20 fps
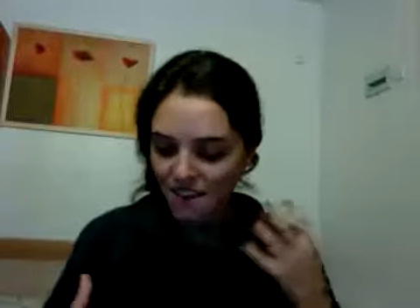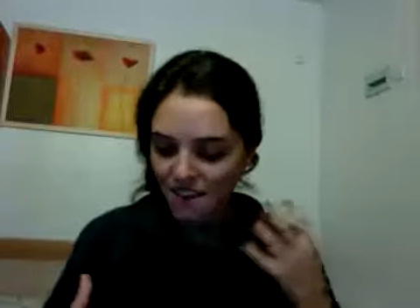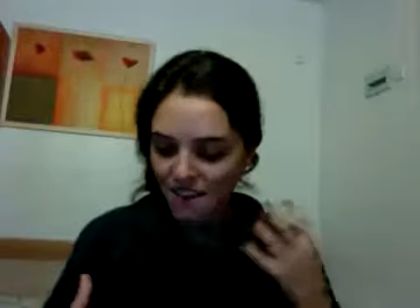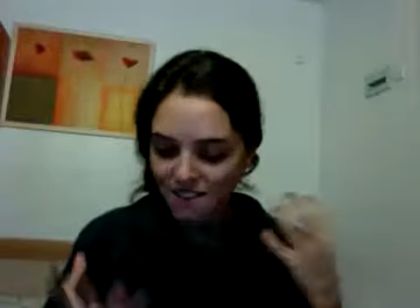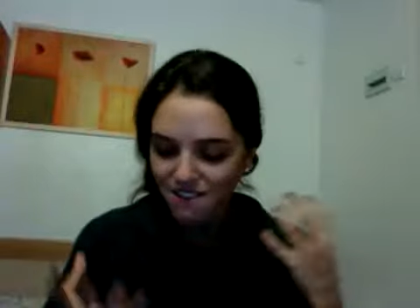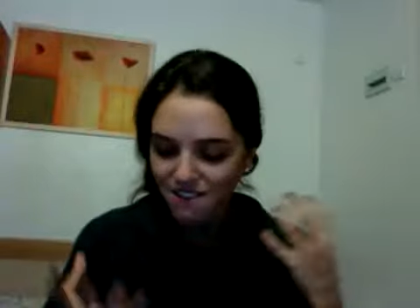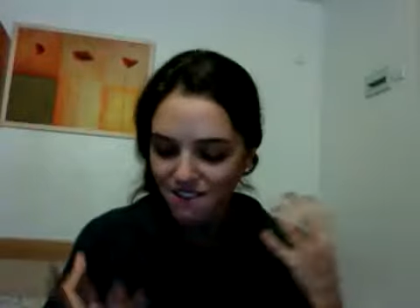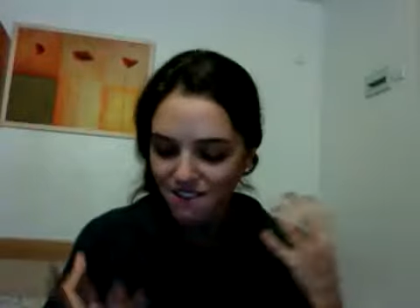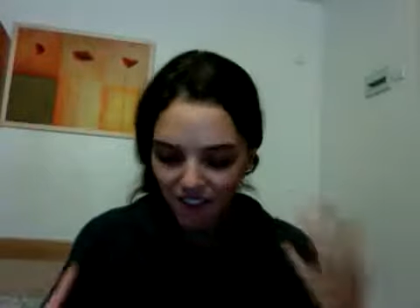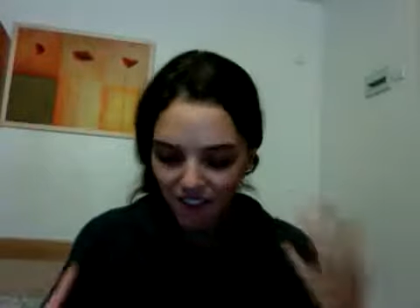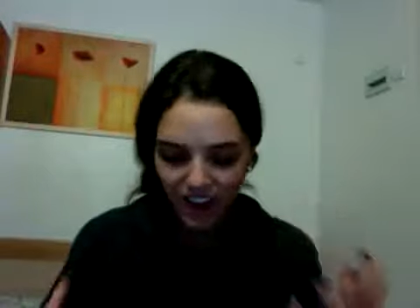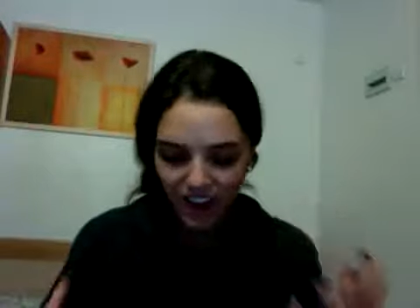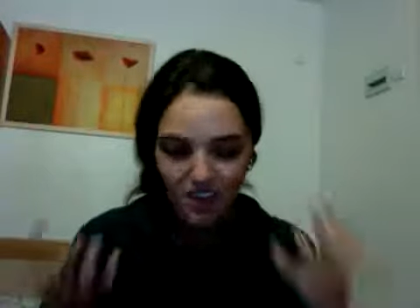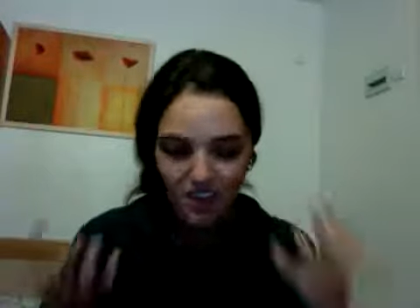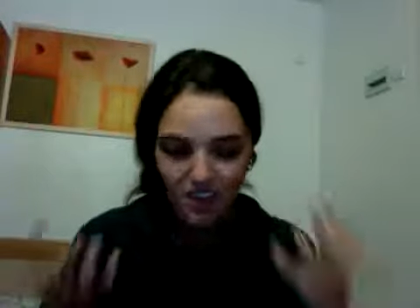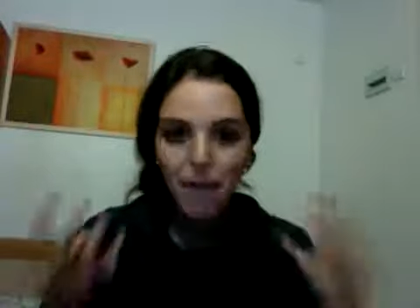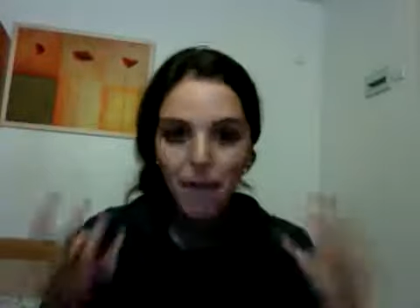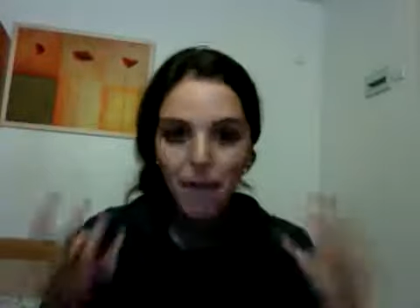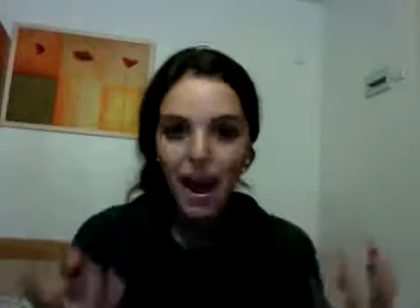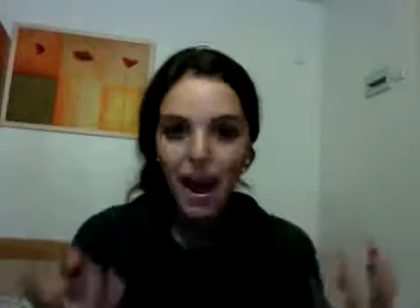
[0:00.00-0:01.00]

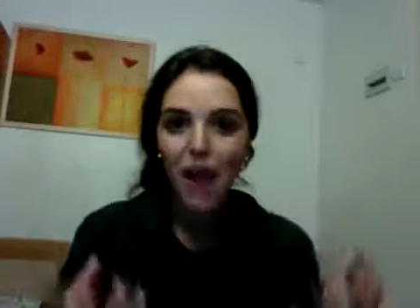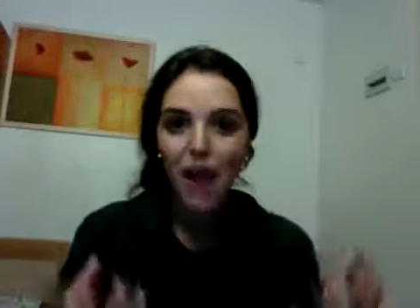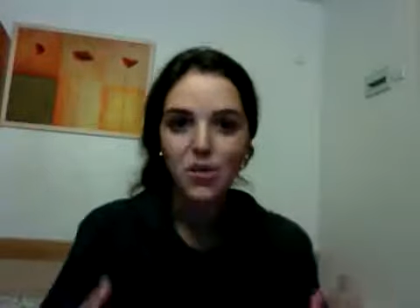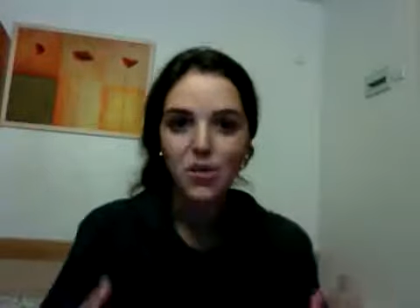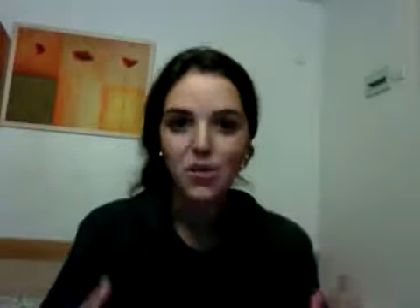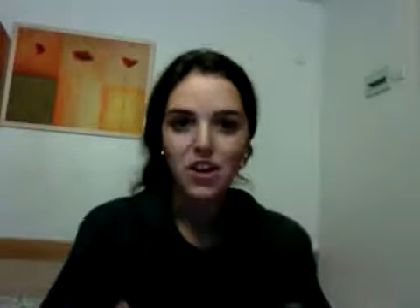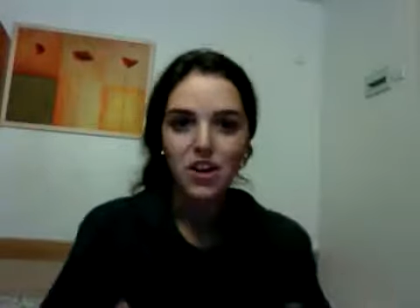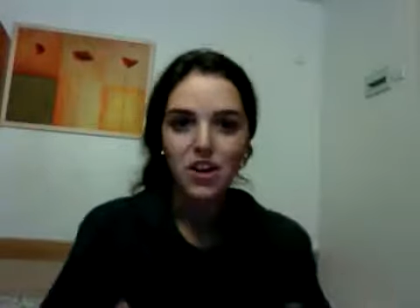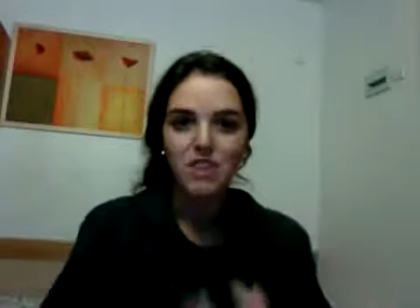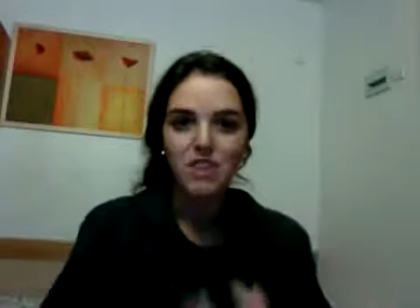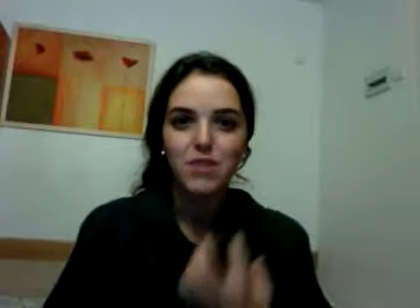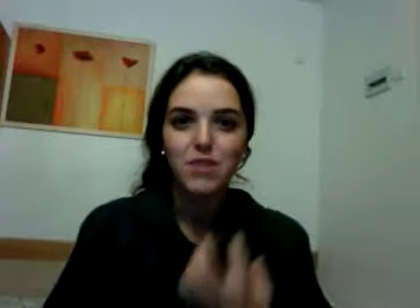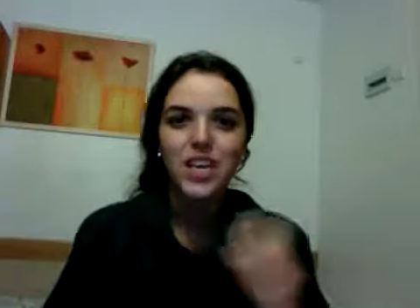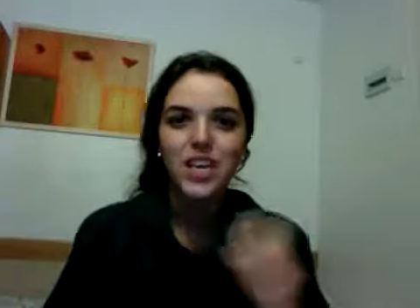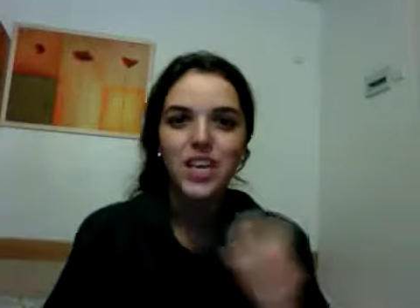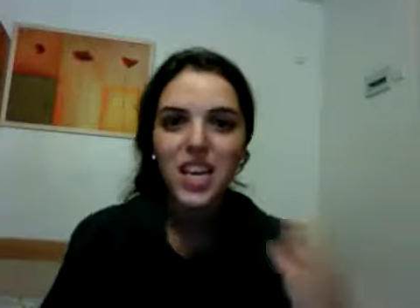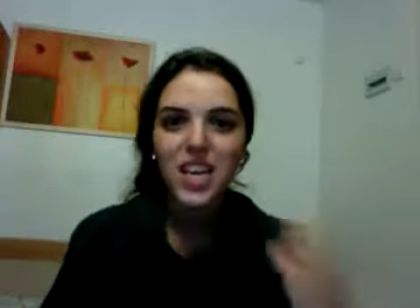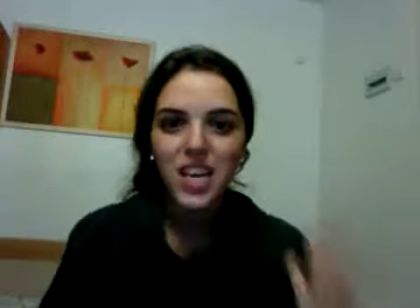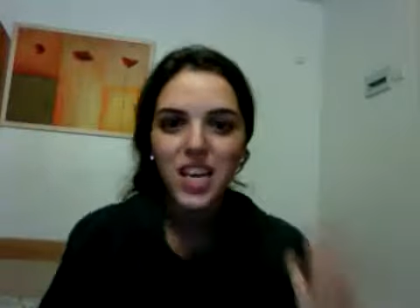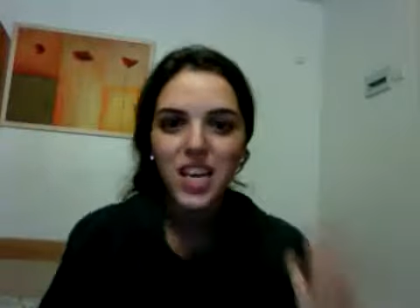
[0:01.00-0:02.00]
find power in
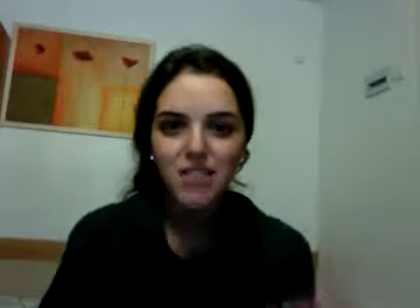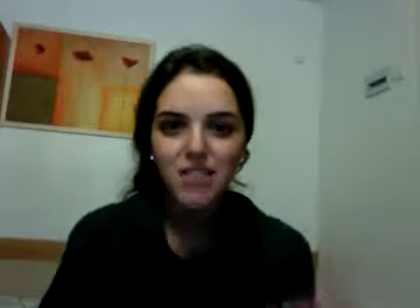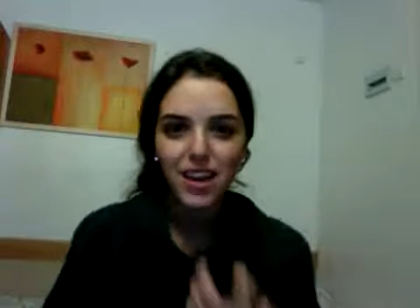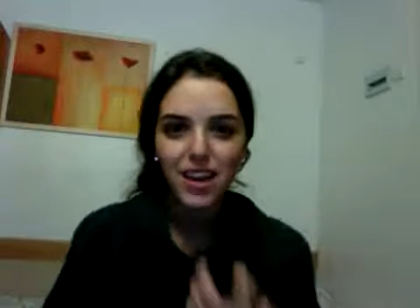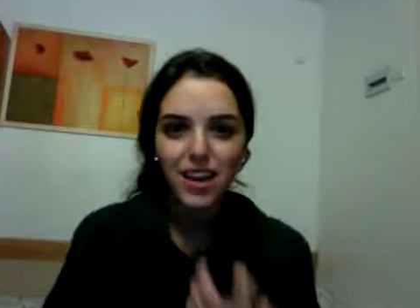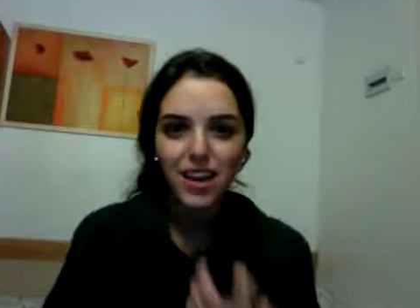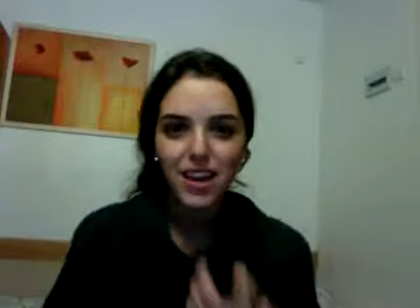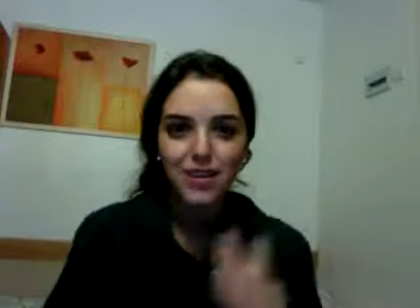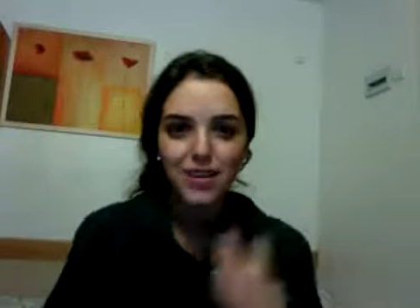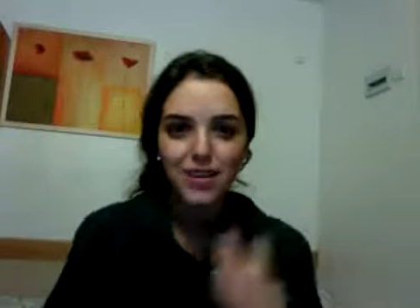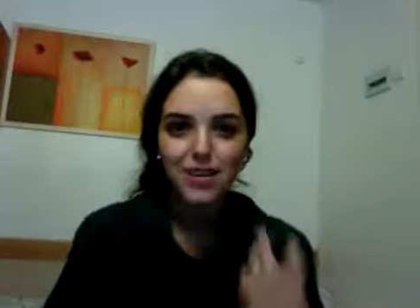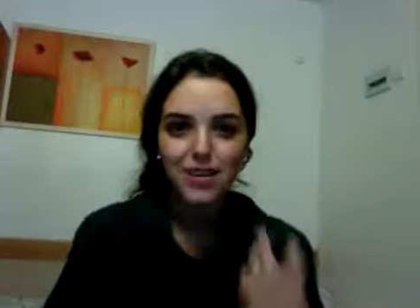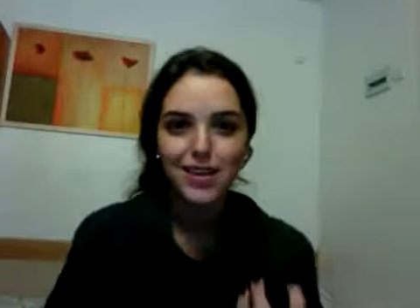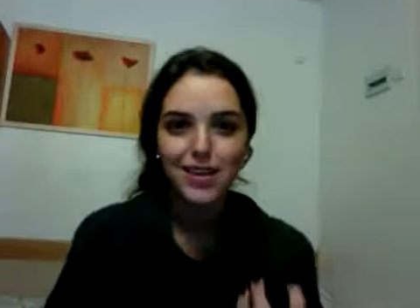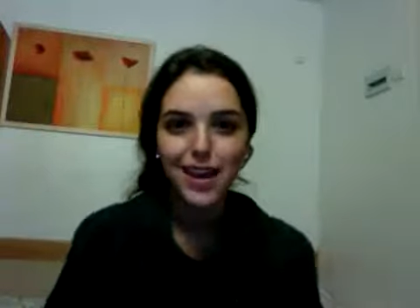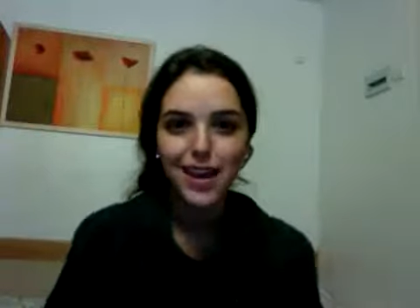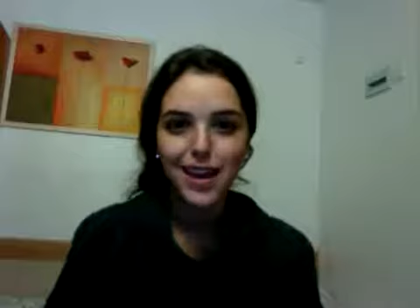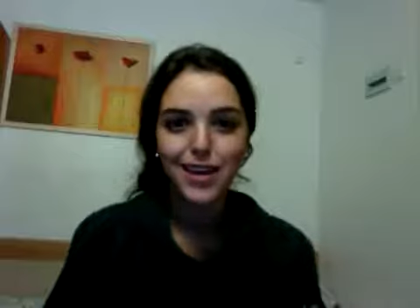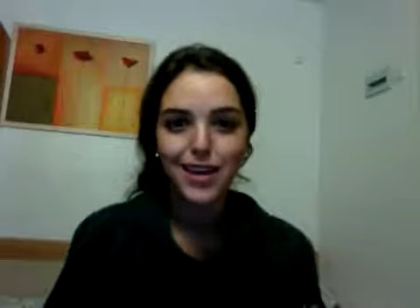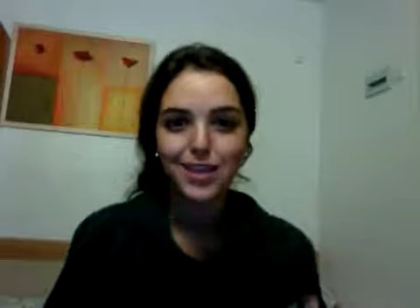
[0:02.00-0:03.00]
being innovative,
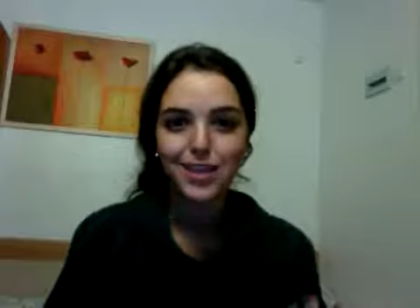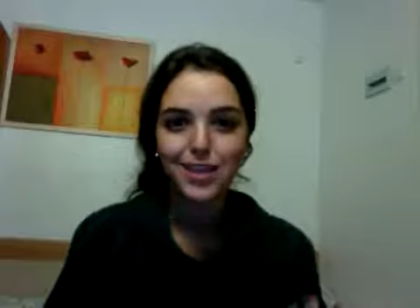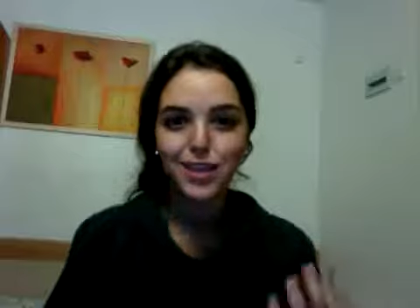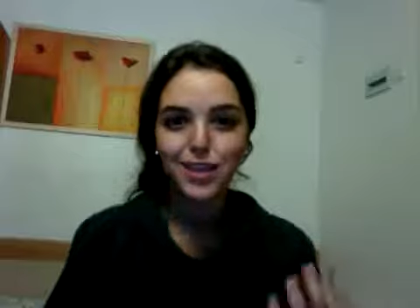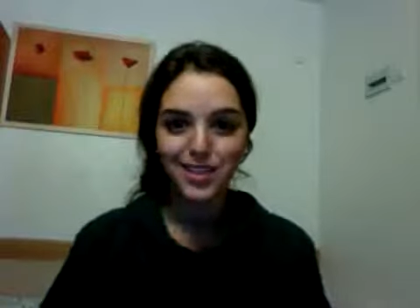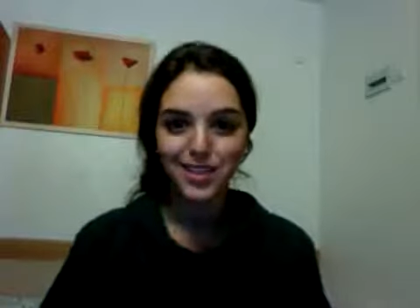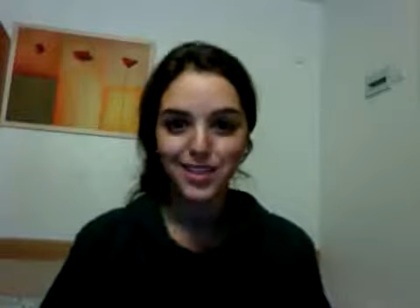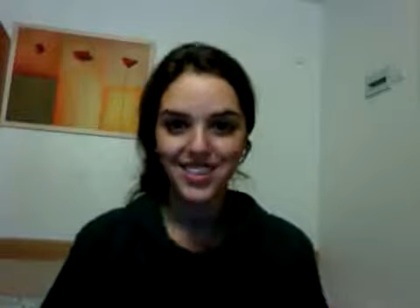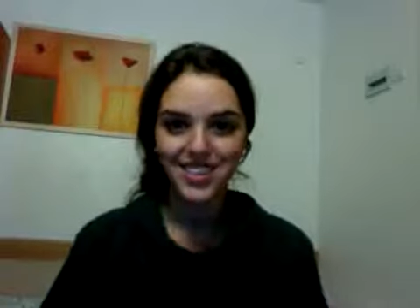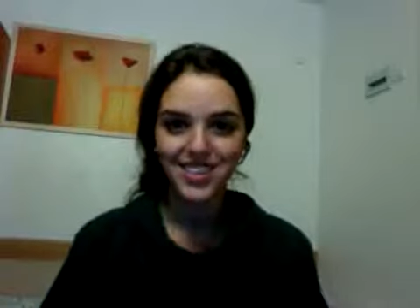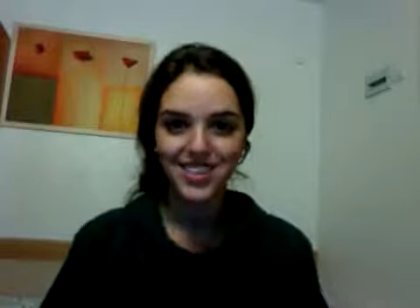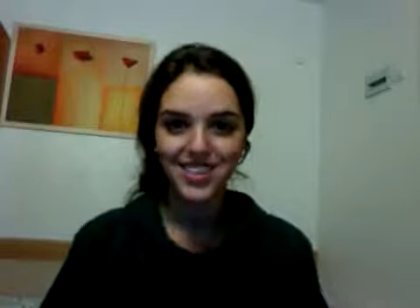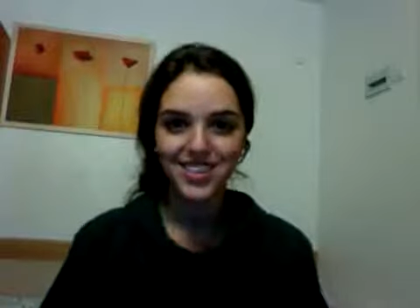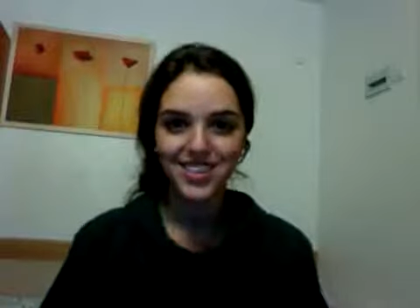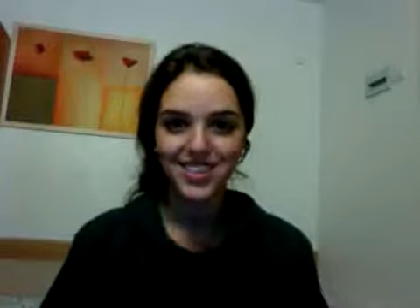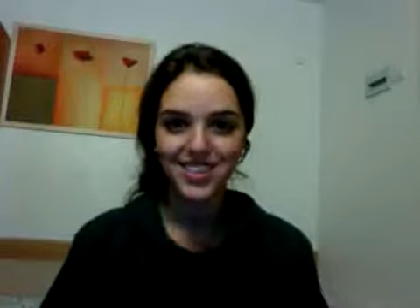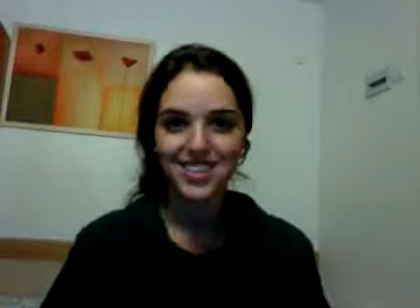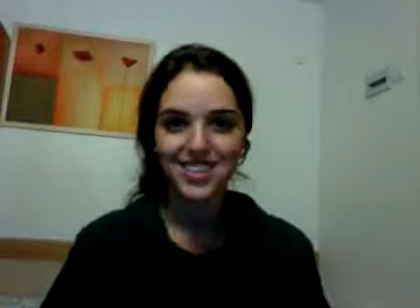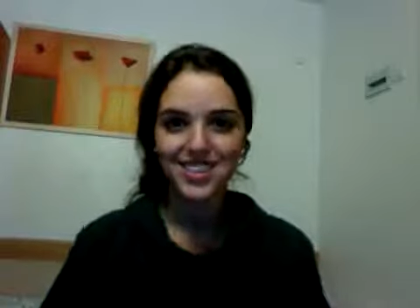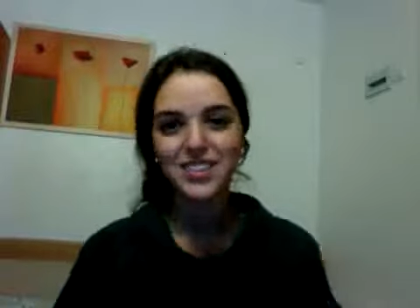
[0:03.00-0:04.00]
engaged
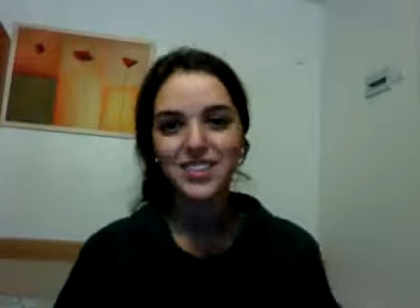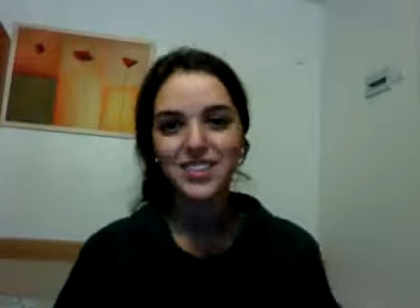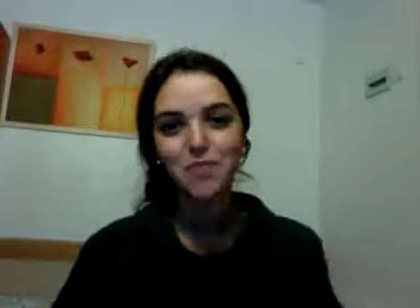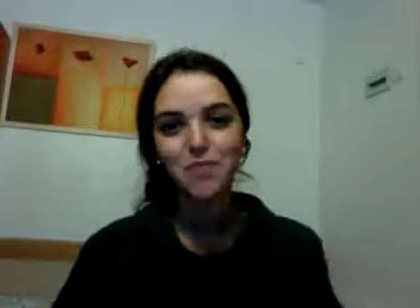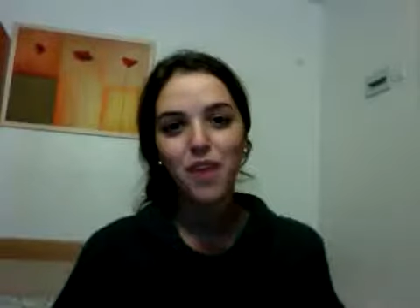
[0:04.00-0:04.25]
citizens.